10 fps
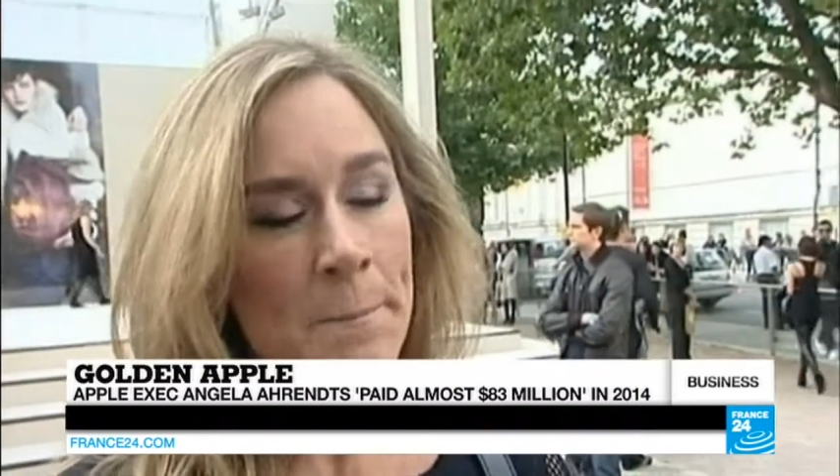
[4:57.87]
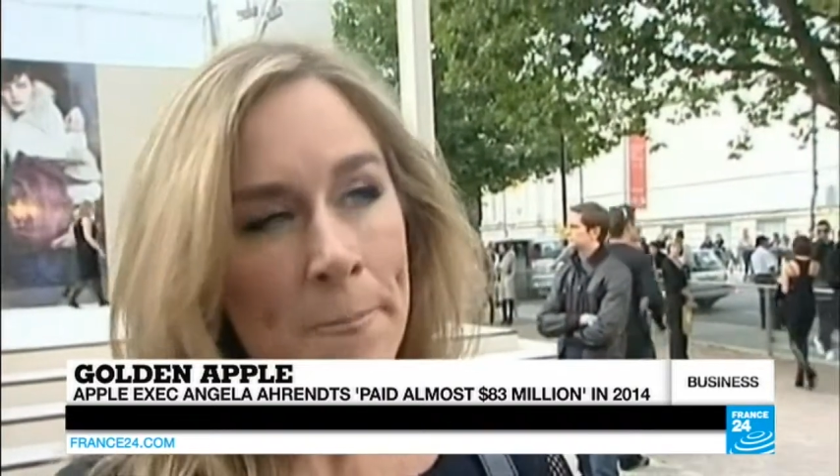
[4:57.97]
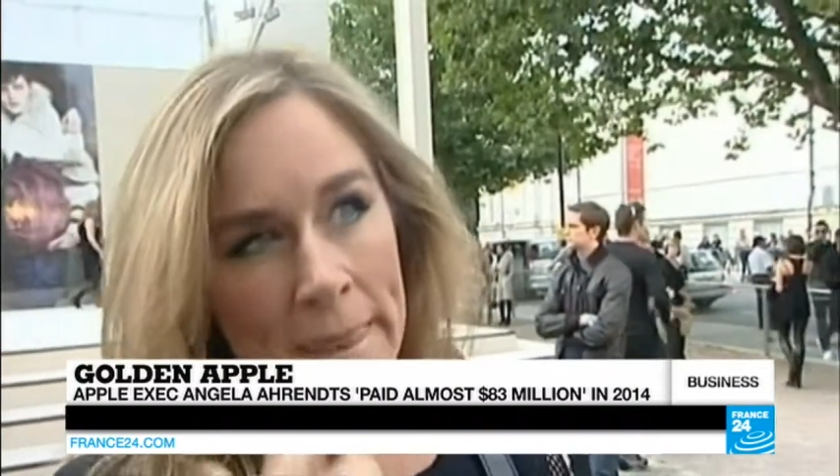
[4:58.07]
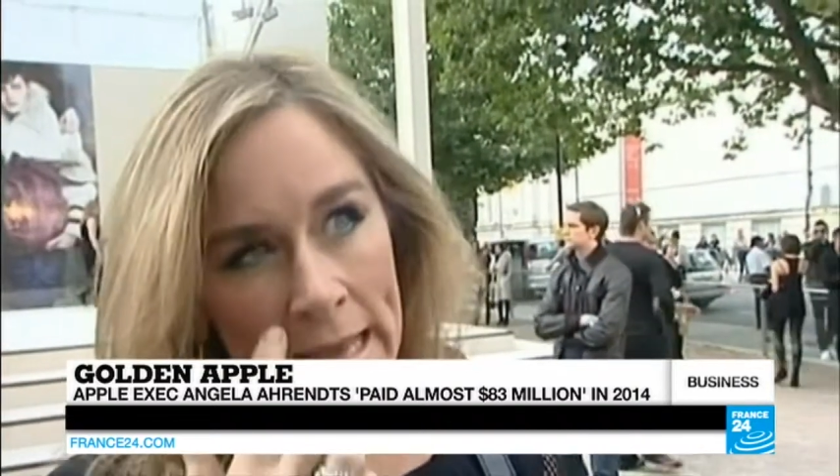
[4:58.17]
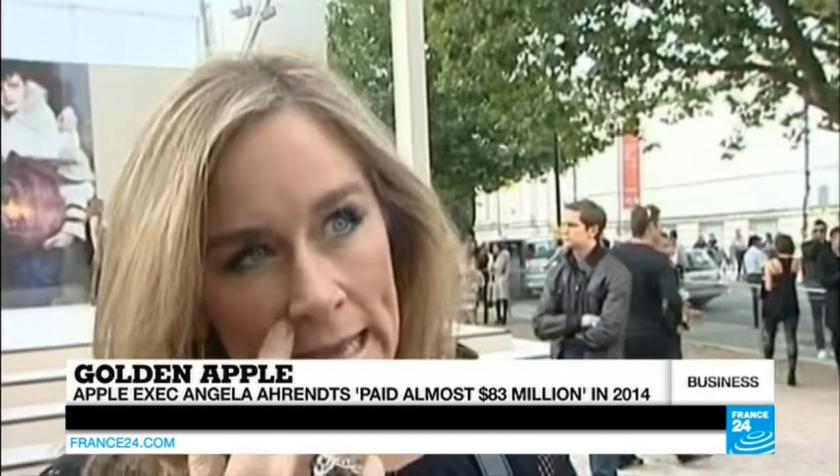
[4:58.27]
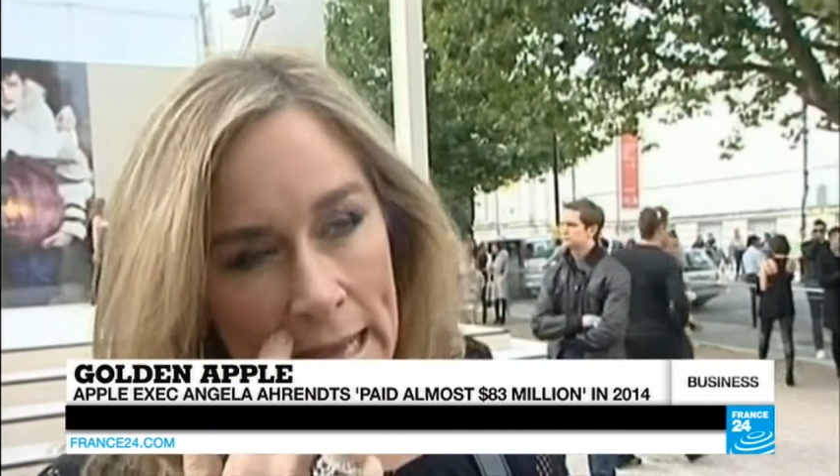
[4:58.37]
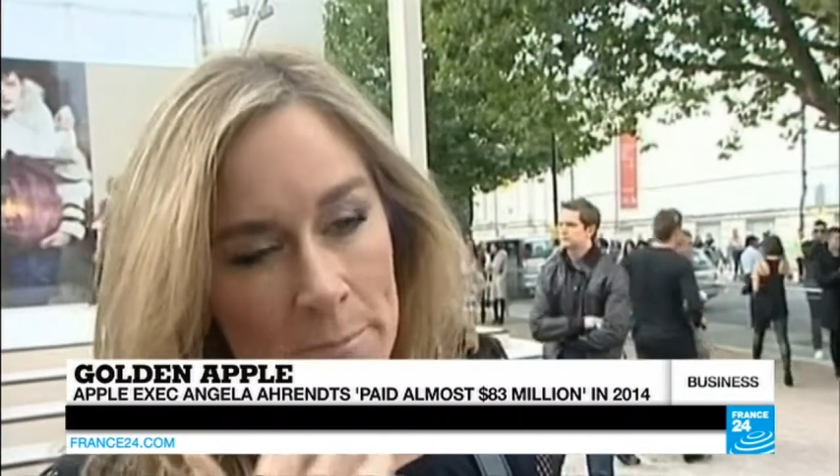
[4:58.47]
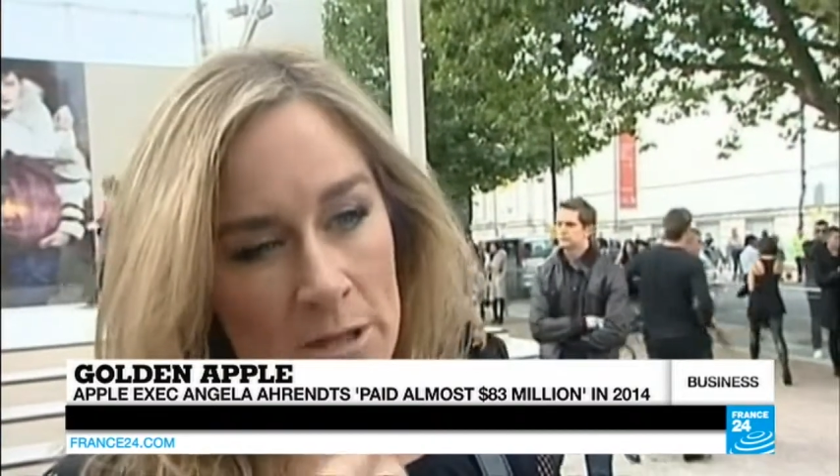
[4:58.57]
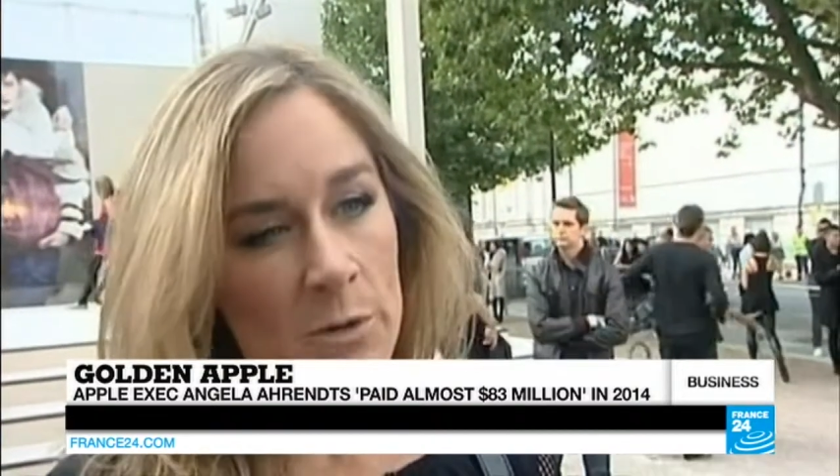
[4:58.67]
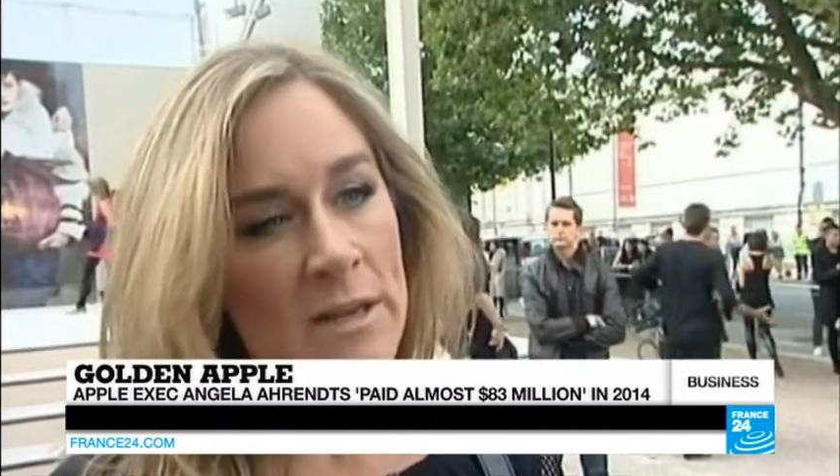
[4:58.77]
Apple's
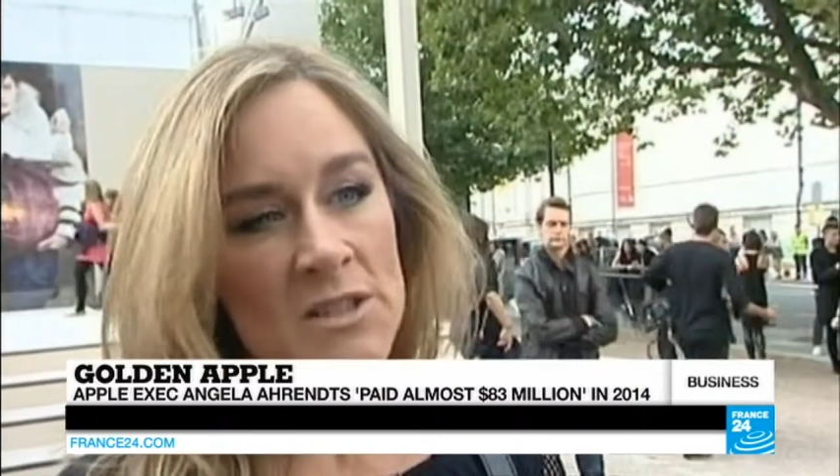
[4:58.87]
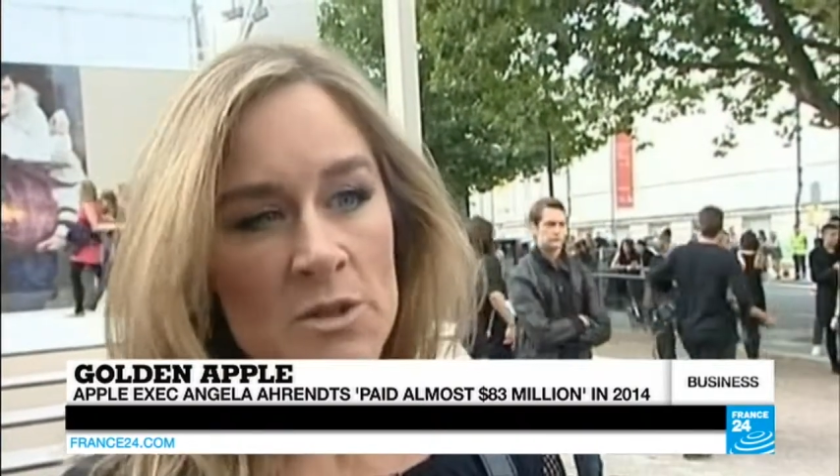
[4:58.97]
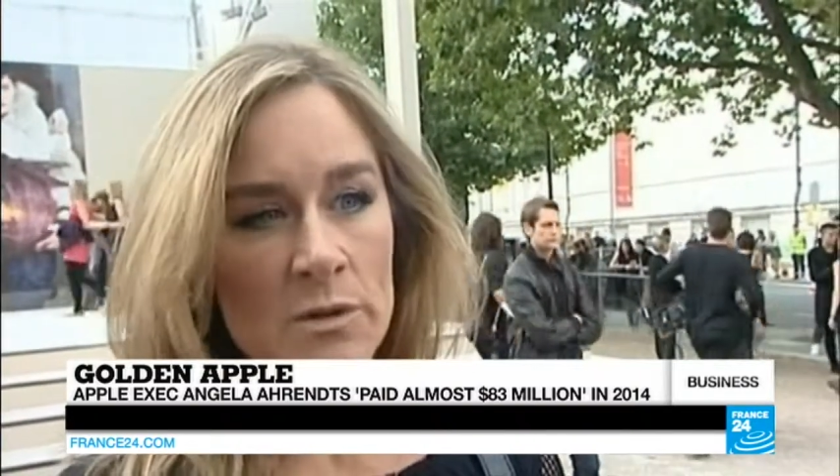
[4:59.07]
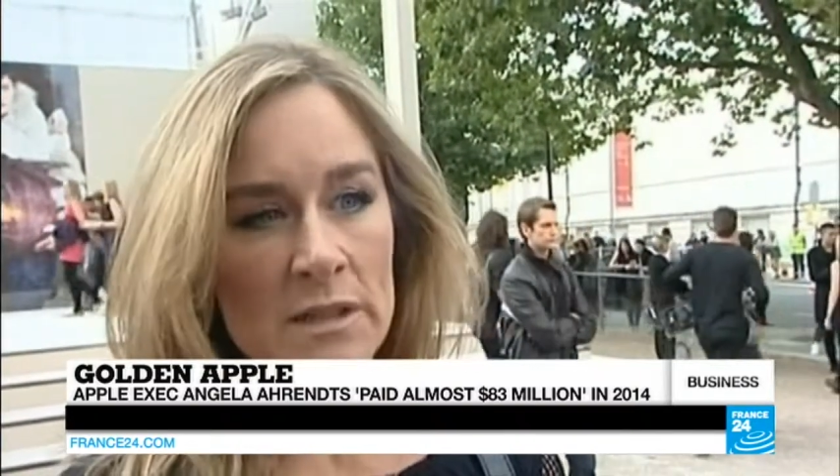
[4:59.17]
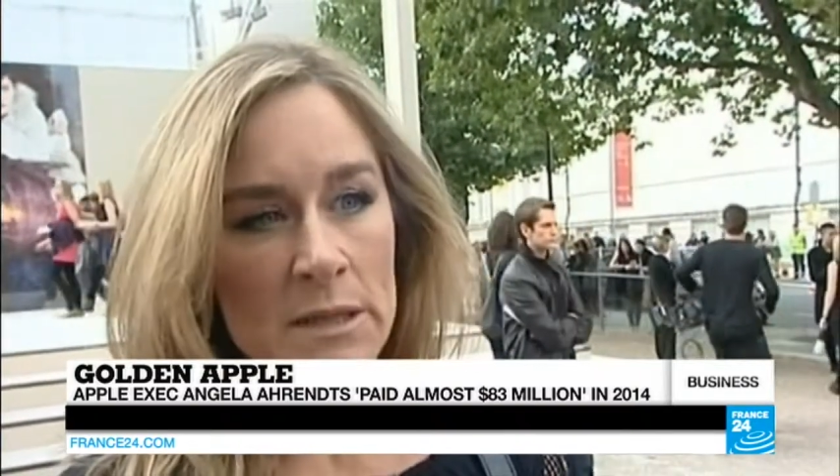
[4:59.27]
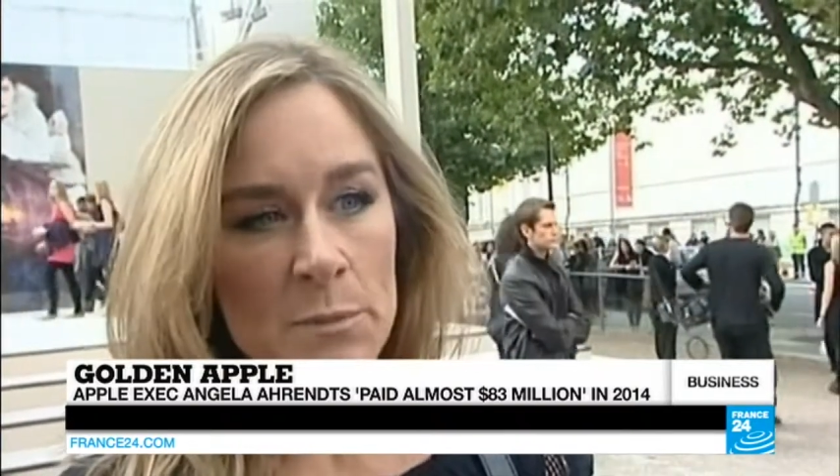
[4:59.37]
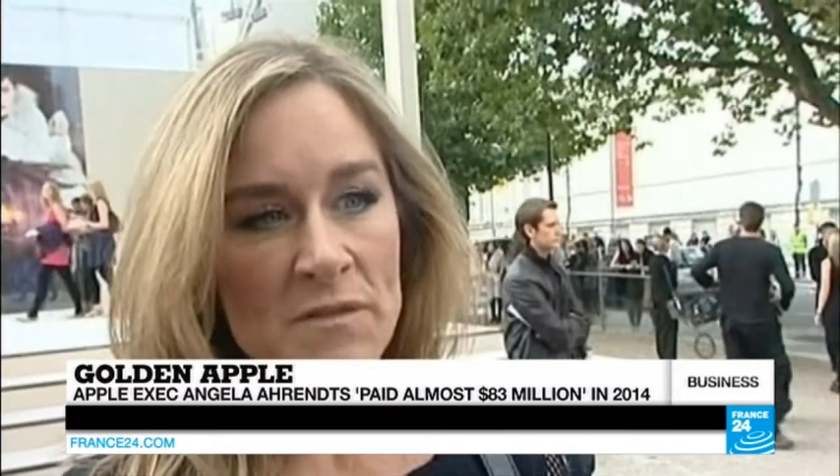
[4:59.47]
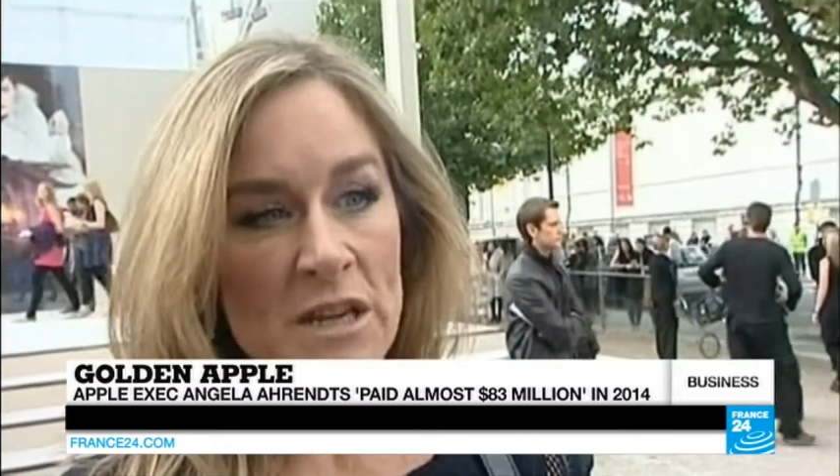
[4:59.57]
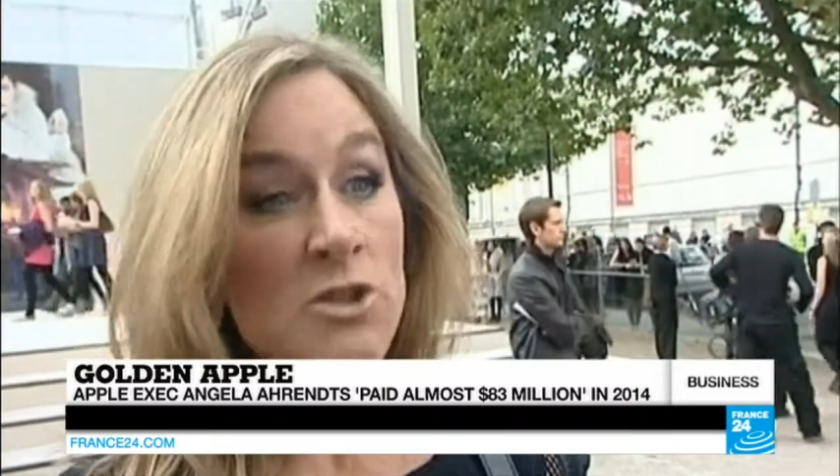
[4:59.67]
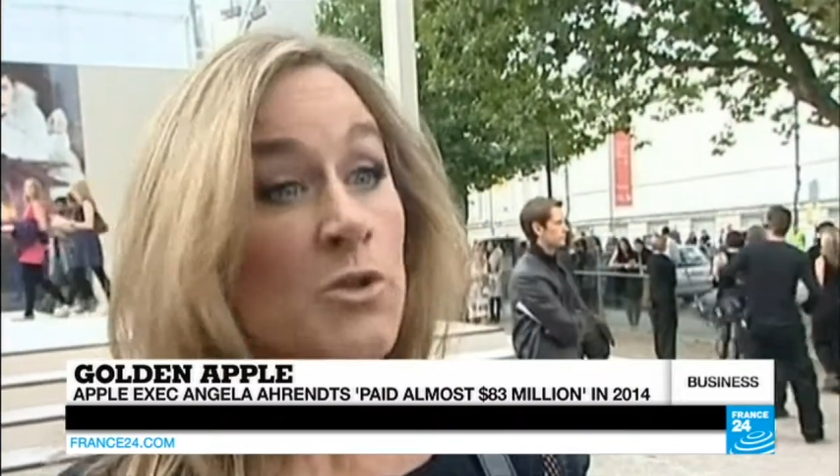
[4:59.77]
online and physical stores.